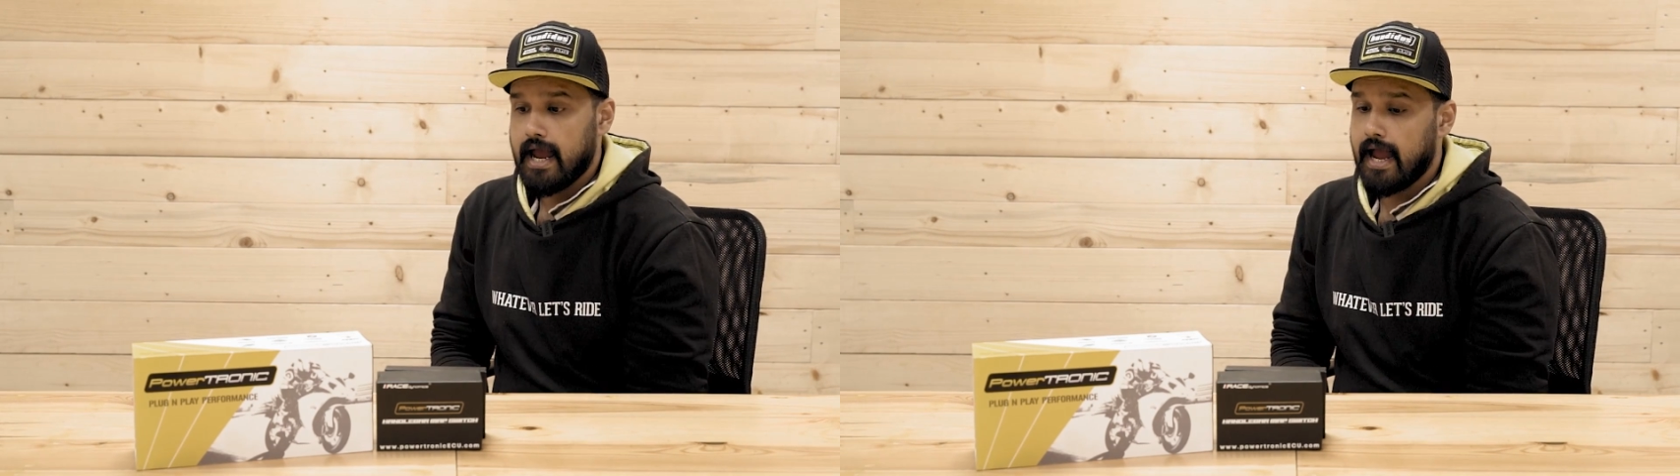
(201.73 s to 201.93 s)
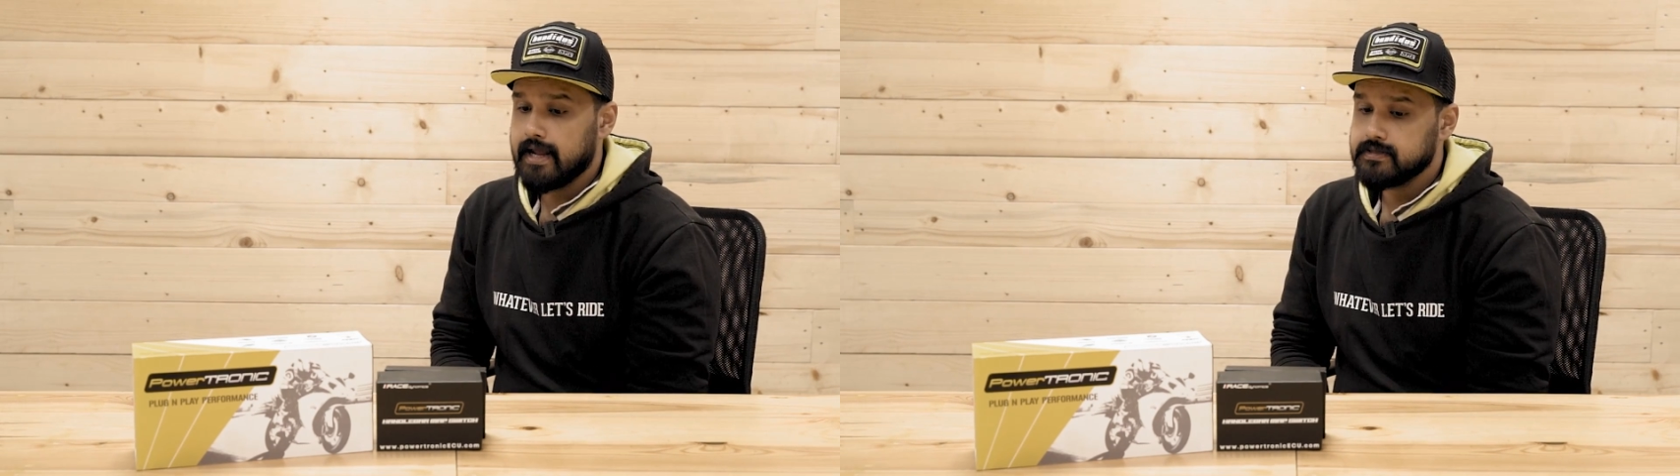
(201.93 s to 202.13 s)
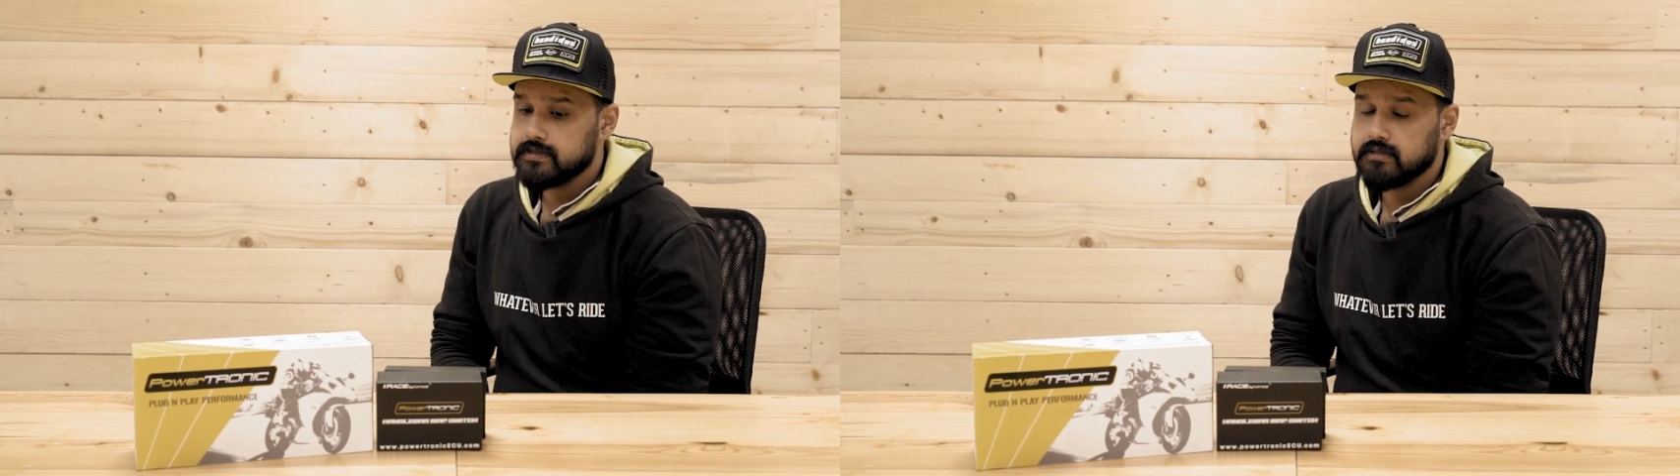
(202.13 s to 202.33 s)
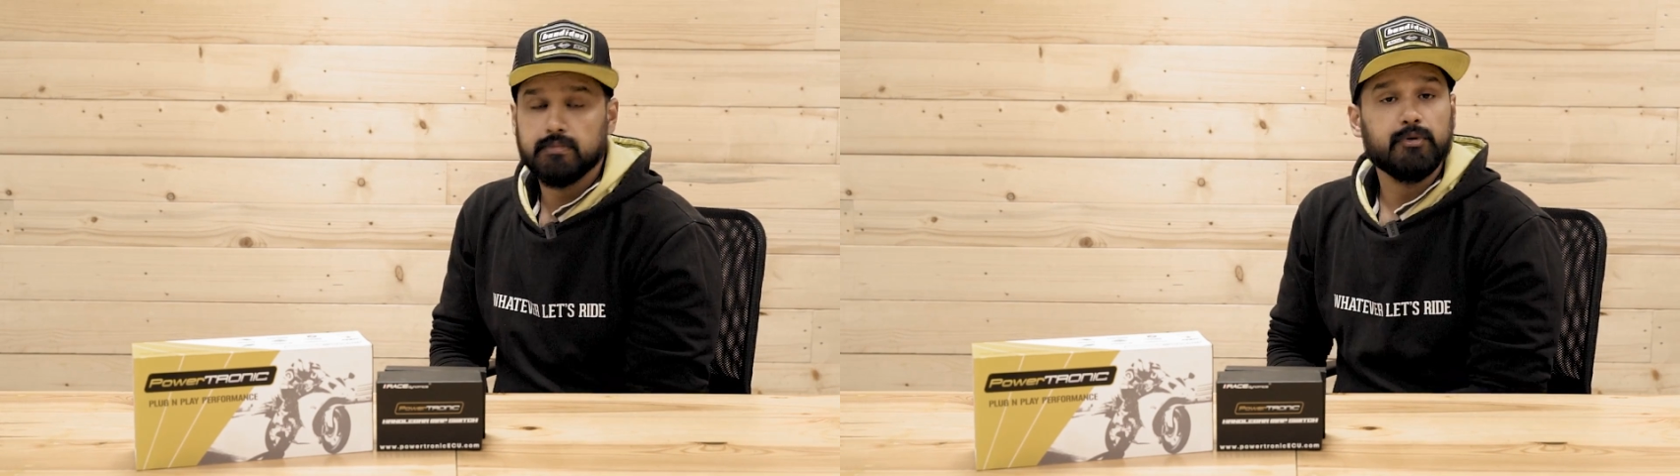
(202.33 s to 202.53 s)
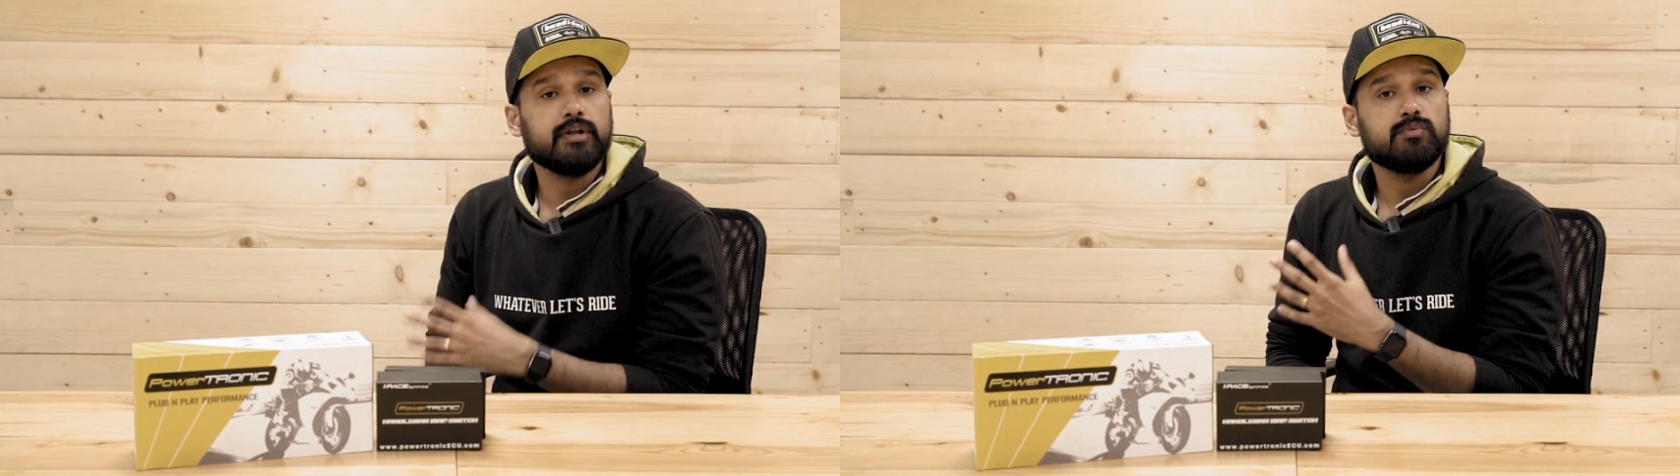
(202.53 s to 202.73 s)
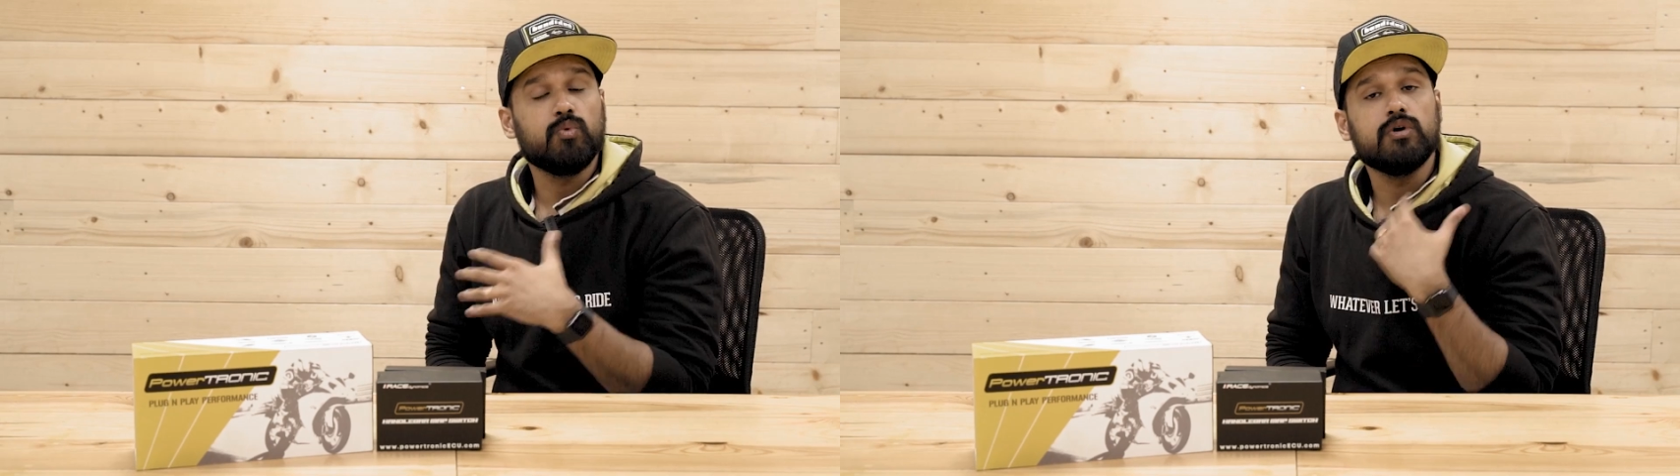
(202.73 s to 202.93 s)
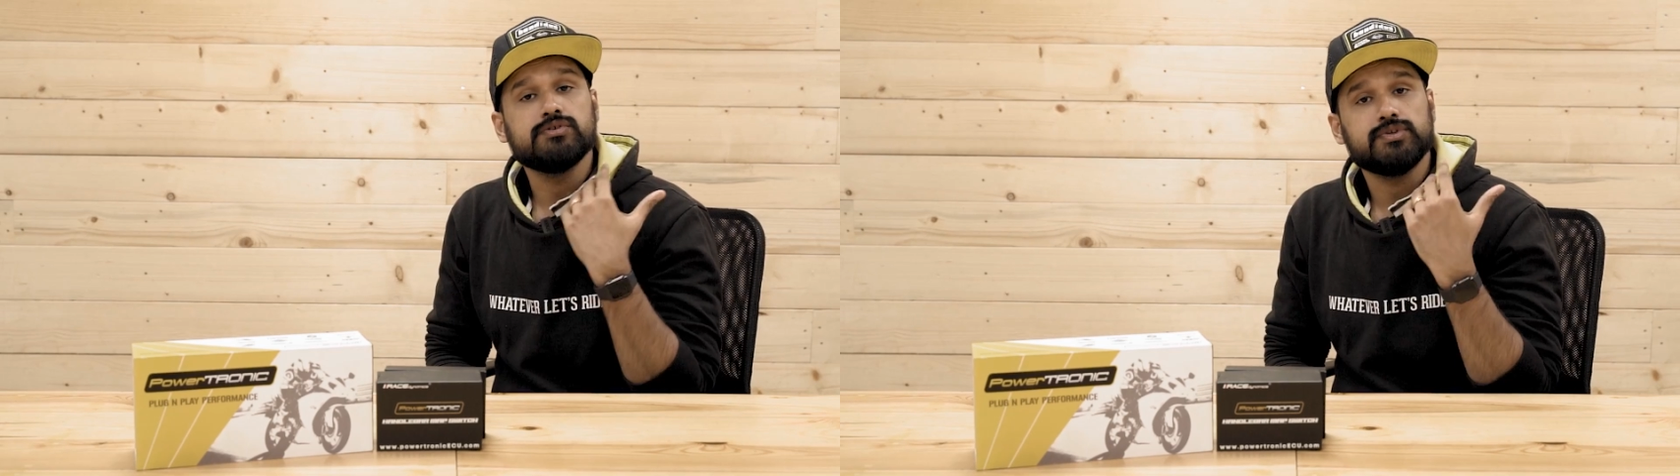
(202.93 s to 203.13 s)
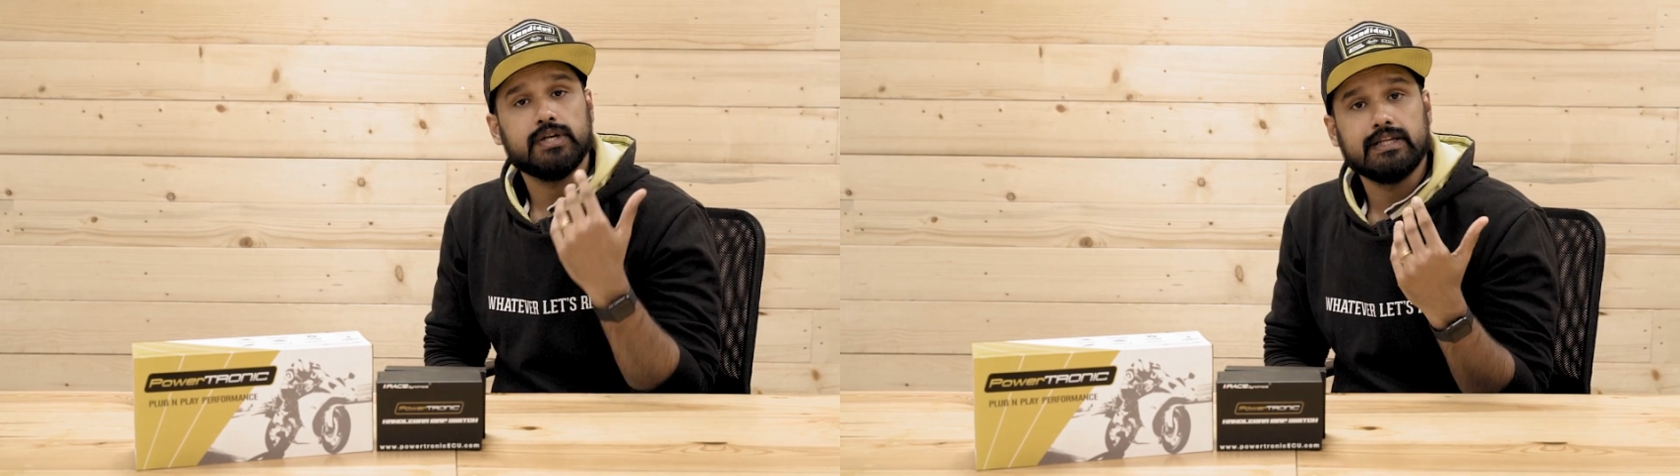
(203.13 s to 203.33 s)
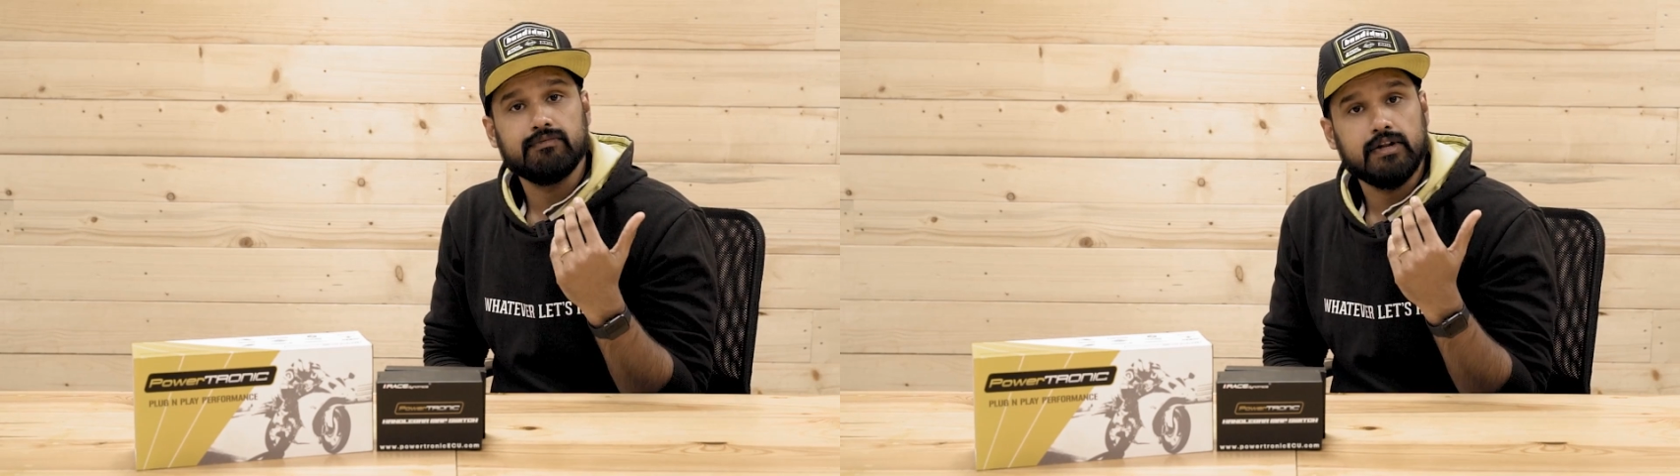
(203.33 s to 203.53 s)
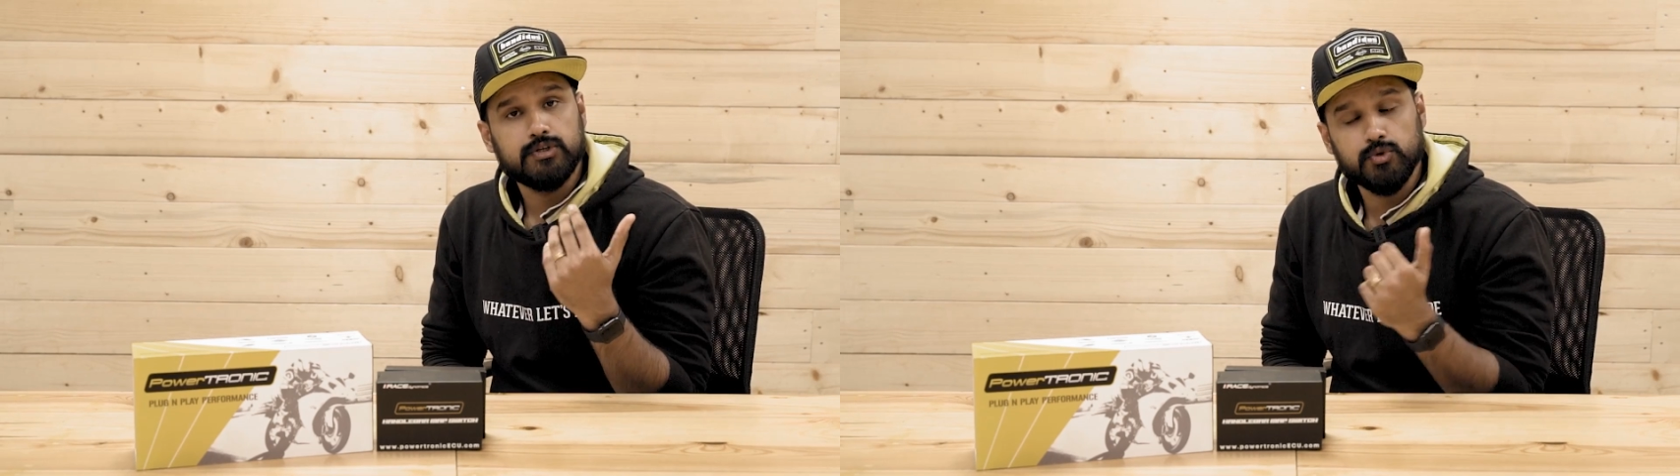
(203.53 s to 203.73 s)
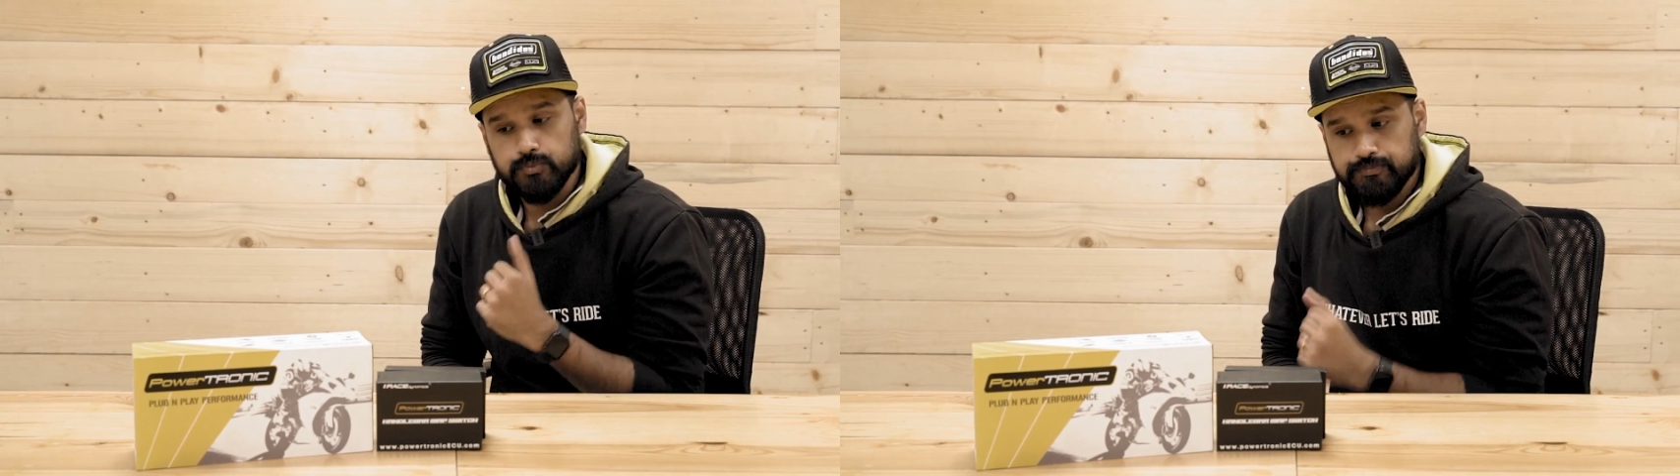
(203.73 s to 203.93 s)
and the product works really well too.